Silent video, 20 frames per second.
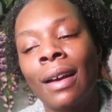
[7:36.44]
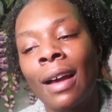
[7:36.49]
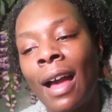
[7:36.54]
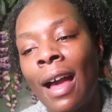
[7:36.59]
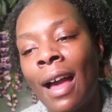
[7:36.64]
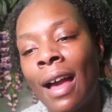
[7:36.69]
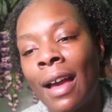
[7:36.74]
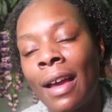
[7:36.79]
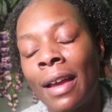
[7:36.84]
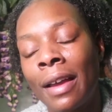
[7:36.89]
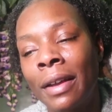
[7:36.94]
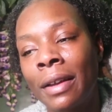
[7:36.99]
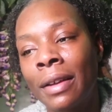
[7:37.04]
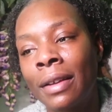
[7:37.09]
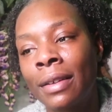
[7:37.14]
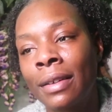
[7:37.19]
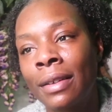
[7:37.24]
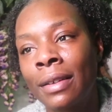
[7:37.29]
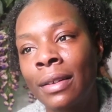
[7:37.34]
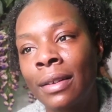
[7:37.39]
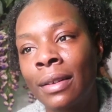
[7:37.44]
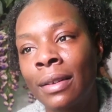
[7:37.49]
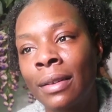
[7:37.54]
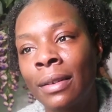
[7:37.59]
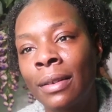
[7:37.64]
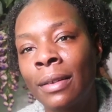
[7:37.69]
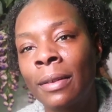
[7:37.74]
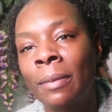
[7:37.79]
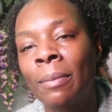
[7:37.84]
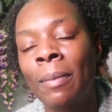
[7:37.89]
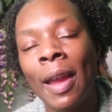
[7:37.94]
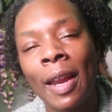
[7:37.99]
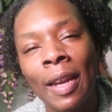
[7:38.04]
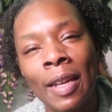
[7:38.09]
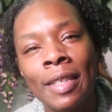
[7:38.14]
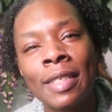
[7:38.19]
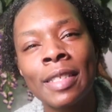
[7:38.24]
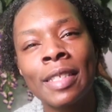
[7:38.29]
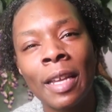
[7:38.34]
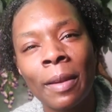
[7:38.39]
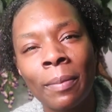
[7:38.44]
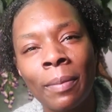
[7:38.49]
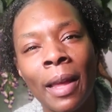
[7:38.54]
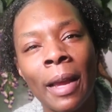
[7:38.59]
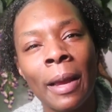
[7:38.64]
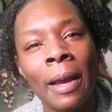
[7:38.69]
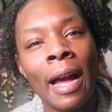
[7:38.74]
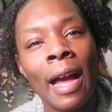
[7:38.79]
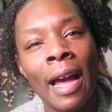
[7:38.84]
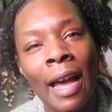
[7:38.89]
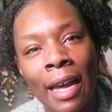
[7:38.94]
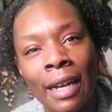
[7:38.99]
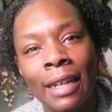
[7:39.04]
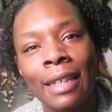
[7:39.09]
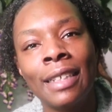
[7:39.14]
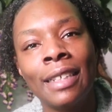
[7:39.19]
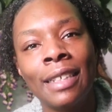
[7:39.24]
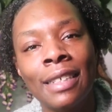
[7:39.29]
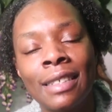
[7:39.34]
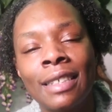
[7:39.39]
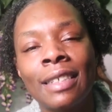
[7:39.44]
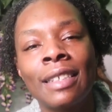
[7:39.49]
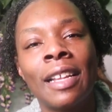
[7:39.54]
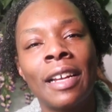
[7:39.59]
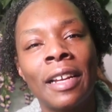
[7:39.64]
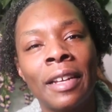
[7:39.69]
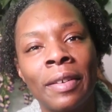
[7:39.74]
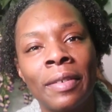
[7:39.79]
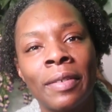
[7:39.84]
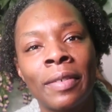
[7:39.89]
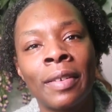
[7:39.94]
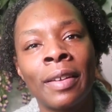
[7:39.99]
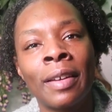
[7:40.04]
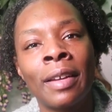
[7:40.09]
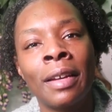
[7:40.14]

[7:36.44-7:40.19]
I made it seem like I had an easy life.